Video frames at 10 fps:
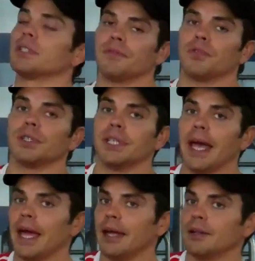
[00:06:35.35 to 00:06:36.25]
different
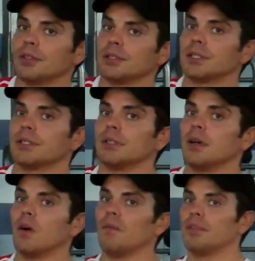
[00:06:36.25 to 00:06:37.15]
handles
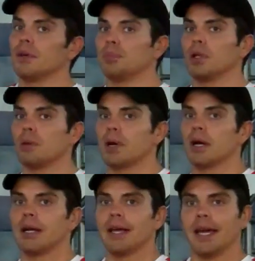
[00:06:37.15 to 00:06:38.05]
of the pull-up
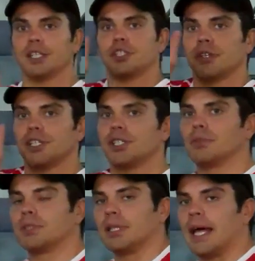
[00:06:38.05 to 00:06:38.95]
bar, and it stretches
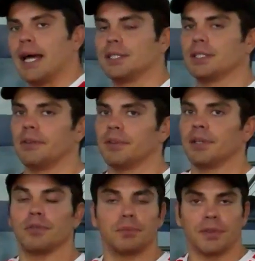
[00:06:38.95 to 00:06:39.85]
out the lats and
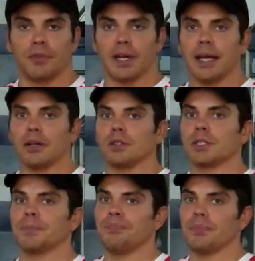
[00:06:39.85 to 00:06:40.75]
everything from different angles.